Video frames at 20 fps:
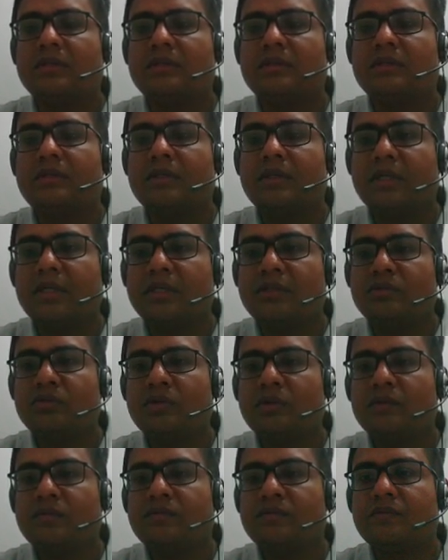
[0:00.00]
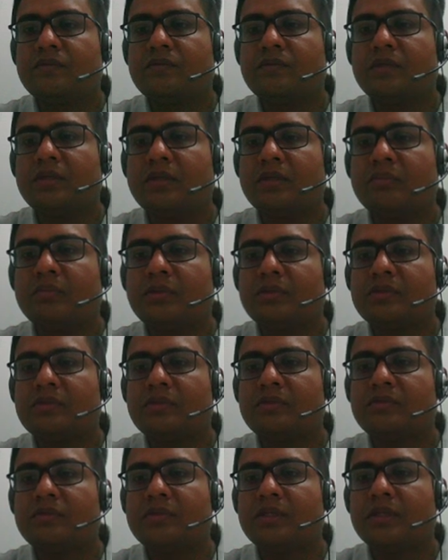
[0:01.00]
the ratio of the temperature of
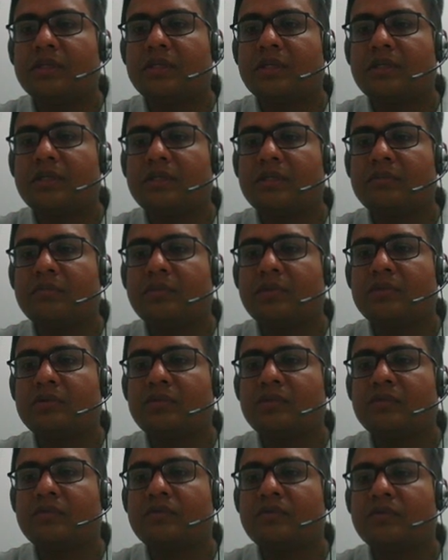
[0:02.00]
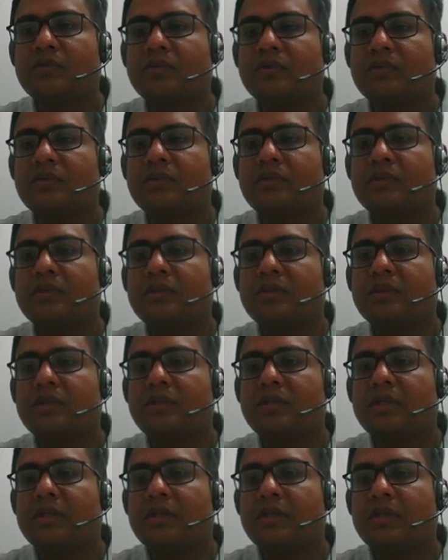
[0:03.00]
sink and temperature of source
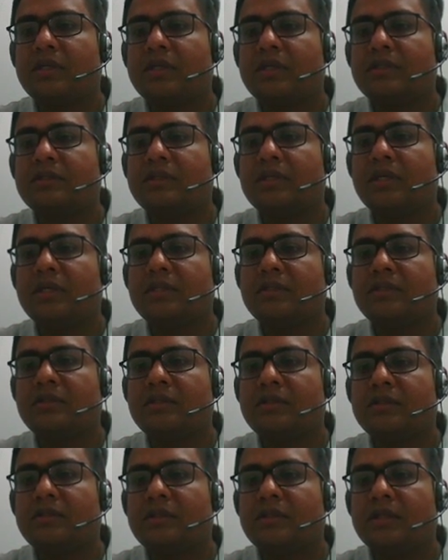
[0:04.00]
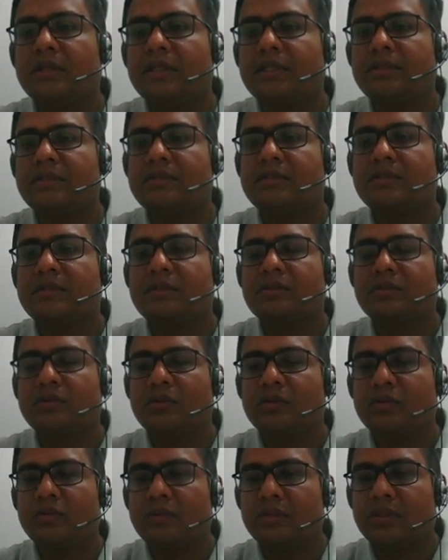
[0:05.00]
is the least.
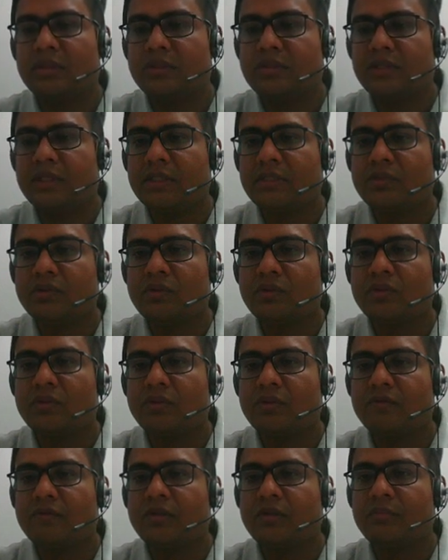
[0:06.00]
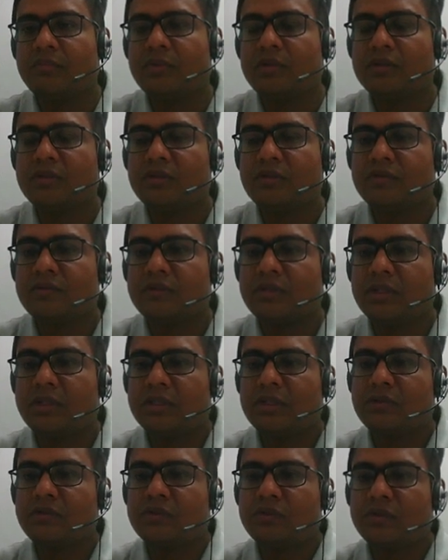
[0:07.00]
So this ratio of temperature of sink
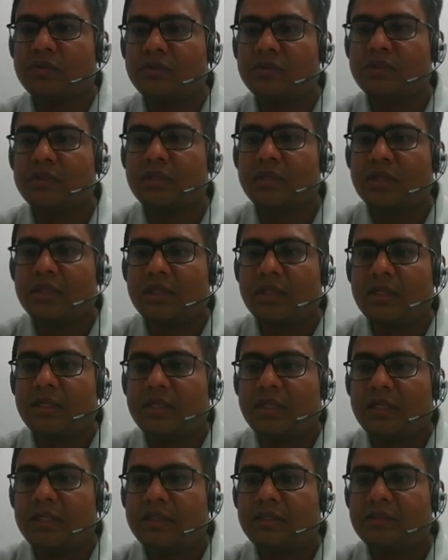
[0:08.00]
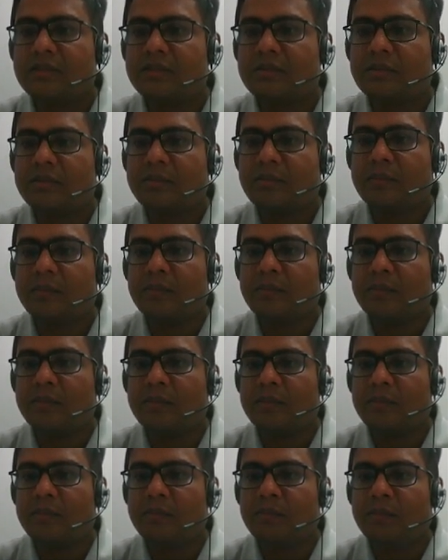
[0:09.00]
and source is
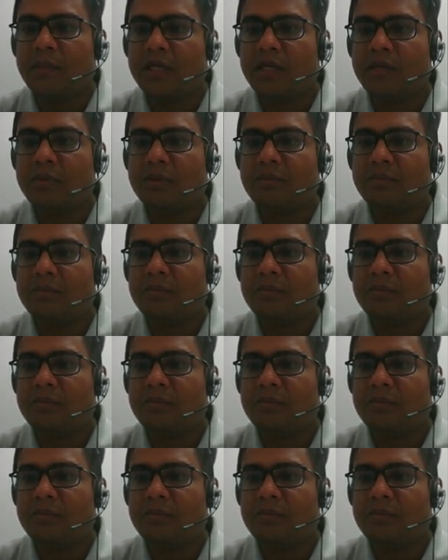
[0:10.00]
minimum.